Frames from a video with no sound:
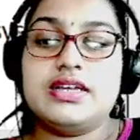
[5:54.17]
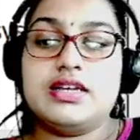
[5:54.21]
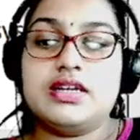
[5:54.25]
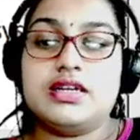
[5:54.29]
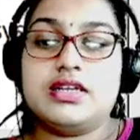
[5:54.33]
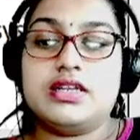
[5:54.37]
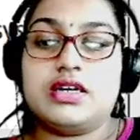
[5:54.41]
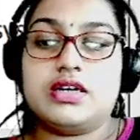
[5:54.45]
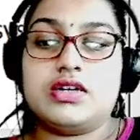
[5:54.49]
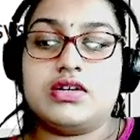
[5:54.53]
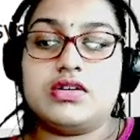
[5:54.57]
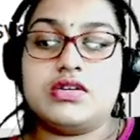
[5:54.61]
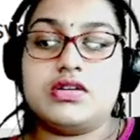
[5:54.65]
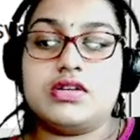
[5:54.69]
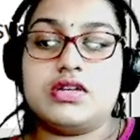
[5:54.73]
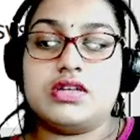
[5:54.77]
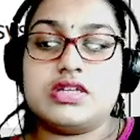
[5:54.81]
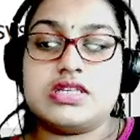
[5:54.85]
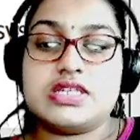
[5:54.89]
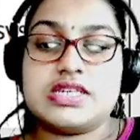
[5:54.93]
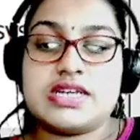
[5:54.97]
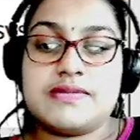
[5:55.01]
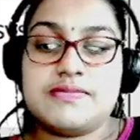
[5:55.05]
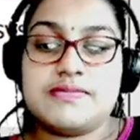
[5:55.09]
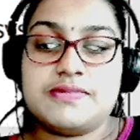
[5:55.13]
Now,
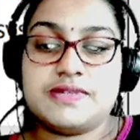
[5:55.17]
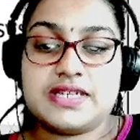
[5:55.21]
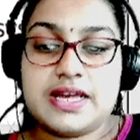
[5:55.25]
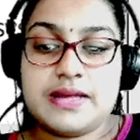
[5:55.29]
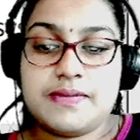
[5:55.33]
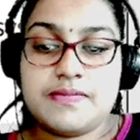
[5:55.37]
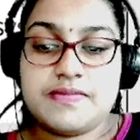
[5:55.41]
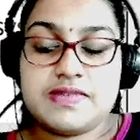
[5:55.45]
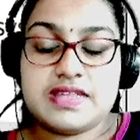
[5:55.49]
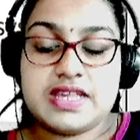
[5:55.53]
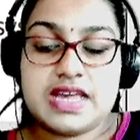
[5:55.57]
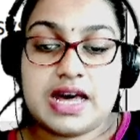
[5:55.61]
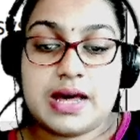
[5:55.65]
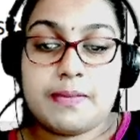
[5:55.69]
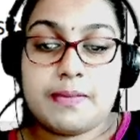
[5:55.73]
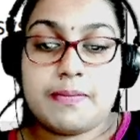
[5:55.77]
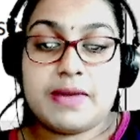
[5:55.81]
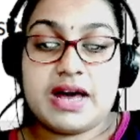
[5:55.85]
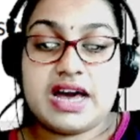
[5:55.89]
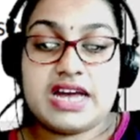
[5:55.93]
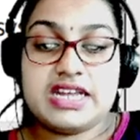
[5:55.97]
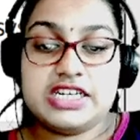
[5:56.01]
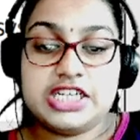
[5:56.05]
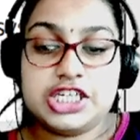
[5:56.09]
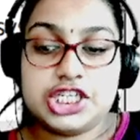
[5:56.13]
sometimes they are
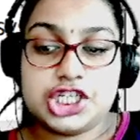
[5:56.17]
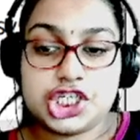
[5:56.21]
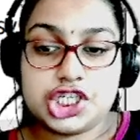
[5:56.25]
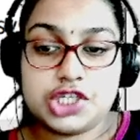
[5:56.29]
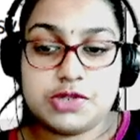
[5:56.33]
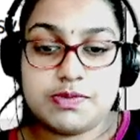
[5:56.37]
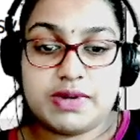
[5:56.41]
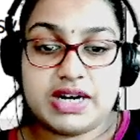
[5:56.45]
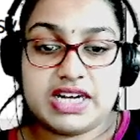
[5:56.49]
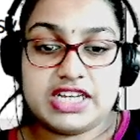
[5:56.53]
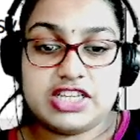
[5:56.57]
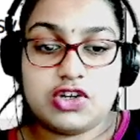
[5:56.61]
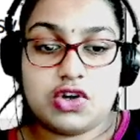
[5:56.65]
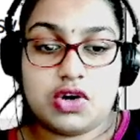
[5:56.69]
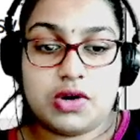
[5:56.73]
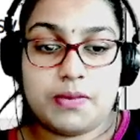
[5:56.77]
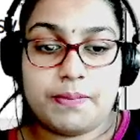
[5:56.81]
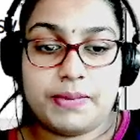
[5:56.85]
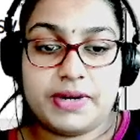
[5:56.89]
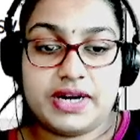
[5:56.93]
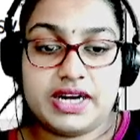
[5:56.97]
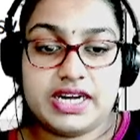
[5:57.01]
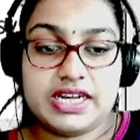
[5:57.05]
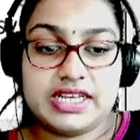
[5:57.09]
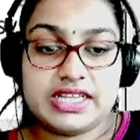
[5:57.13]
managed by the
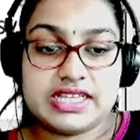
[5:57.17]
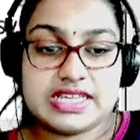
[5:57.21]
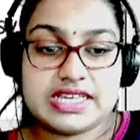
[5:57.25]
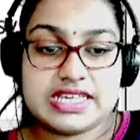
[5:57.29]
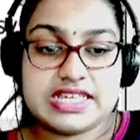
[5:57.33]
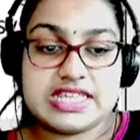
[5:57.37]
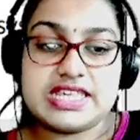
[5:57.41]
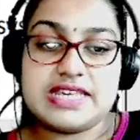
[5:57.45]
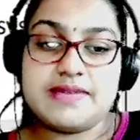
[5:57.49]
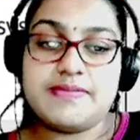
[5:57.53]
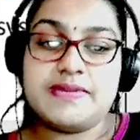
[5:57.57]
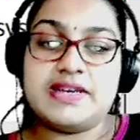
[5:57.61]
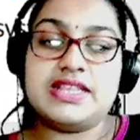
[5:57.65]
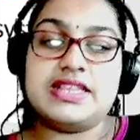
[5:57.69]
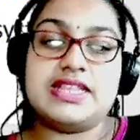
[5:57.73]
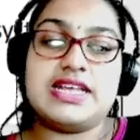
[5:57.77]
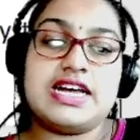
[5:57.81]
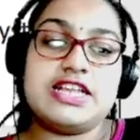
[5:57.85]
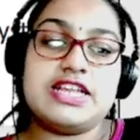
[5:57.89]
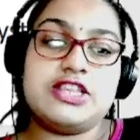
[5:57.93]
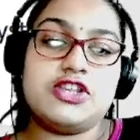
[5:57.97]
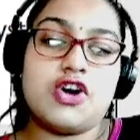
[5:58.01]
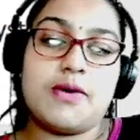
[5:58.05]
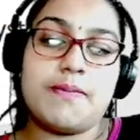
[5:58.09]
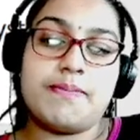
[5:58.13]
operating system, in
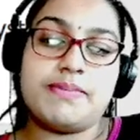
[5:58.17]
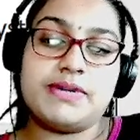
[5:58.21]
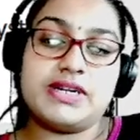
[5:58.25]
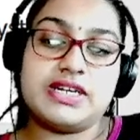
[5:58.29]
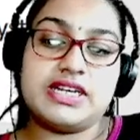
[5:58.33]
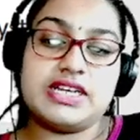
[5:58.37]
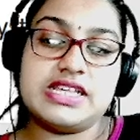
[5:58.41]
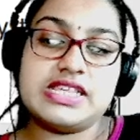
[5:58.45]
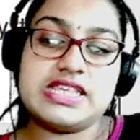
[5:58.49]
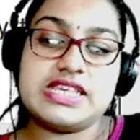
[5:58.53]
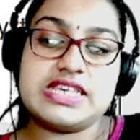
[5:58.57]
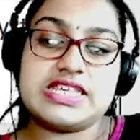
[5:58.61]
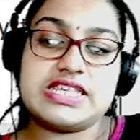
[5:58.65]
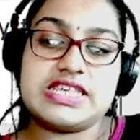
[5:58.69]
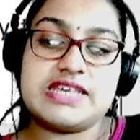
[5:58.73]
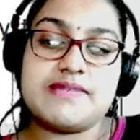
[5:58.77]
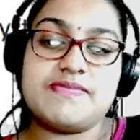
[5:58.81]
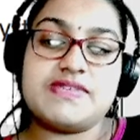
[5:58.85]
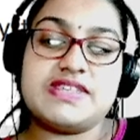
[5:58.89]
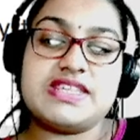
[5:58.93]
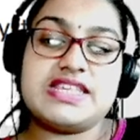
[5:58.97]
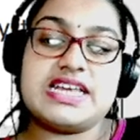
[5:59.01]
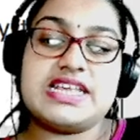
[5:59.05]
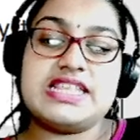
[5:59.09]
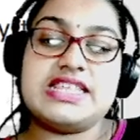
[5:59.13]
that the operating system
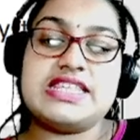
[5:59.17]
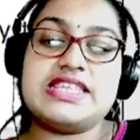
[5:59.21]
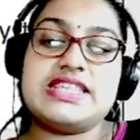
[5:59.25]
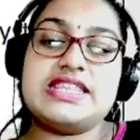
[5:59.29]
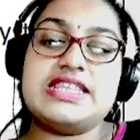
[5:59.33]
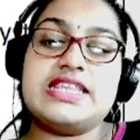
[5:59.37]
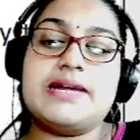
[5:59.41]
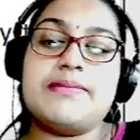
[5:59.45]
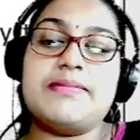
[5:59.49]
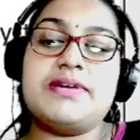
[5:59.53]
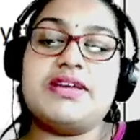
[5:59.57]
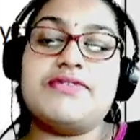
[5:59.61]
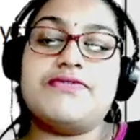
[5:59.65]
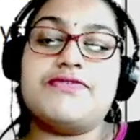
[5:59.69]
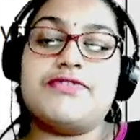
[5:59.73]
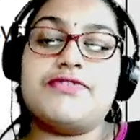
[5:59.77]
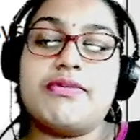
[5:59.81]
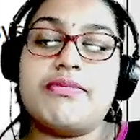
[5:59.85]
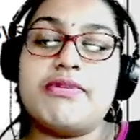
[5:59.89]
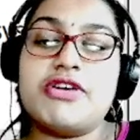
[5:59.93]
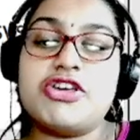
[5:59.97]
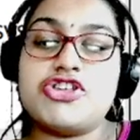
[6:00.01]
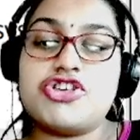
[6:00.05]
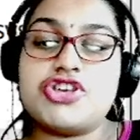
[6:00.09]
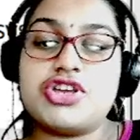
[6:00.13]
sends them
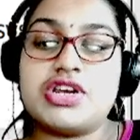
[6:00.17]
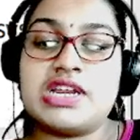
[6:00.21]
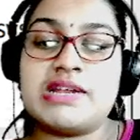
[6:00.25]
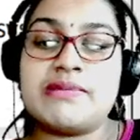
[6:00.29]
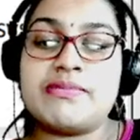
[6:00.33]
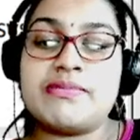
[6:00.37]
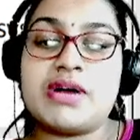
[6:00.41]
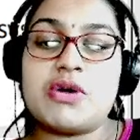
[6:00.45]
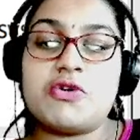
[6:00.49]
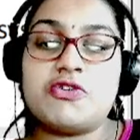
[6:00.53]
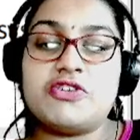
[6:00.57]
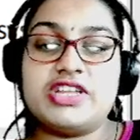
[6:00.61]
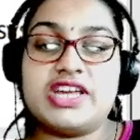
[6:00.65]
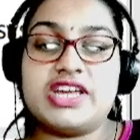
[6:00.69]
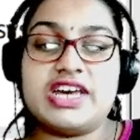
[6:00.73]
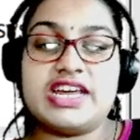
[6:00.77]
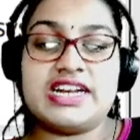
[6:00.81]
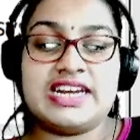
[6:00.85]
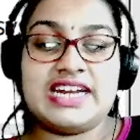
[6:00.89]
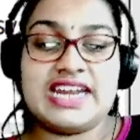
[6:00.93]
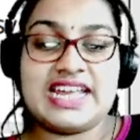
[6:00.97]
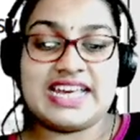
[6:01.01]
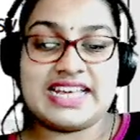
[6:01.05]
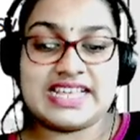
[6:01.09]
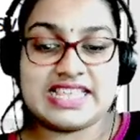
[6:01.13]
information about their
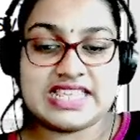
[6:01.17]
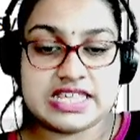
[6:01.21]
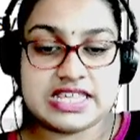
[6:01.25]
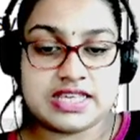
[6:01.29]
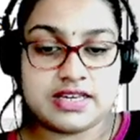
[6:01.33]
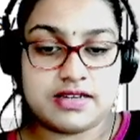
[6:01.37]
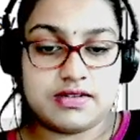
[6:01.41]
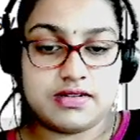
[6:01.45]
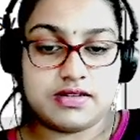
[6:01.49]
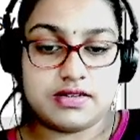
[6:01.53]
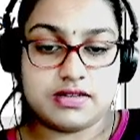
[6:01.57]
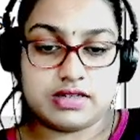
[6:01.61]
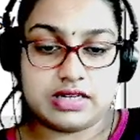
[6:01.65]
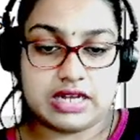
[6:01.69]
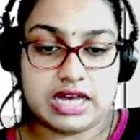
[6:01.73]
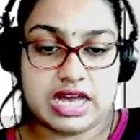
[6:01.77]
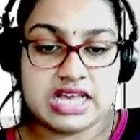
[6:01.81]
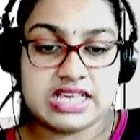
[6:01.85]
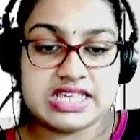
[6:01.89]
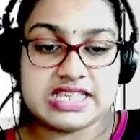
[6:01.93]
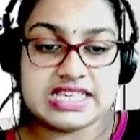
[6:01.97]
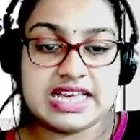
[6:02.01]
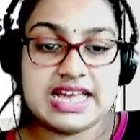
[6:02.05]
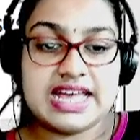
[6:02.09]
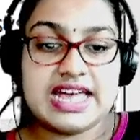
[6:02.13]
next
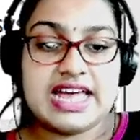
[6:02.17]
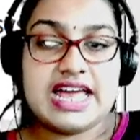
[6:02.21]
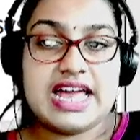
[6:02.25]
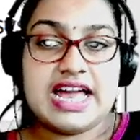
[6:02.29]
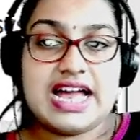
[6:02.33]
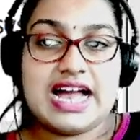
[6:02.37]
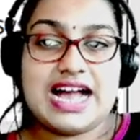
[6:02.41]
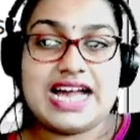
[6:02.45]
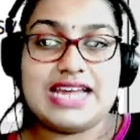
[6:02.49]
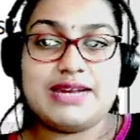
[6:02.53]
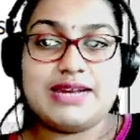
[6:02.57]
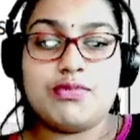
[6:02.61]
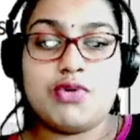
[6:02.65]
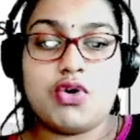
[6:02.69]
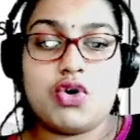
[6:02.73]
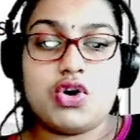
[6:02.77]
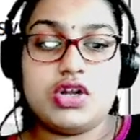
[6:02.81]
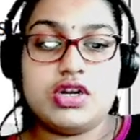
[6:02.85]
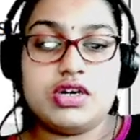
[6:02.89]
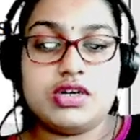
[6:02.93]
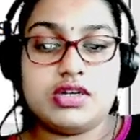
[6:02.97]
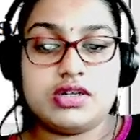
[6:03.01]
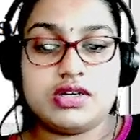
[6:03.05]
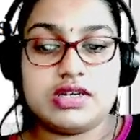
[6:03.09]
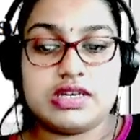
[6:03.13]
task and
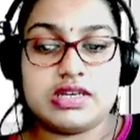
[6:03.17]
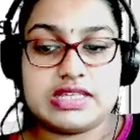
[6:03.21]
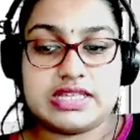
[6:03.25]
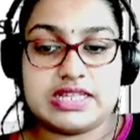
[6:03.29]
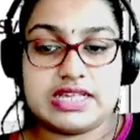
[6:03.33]
monitors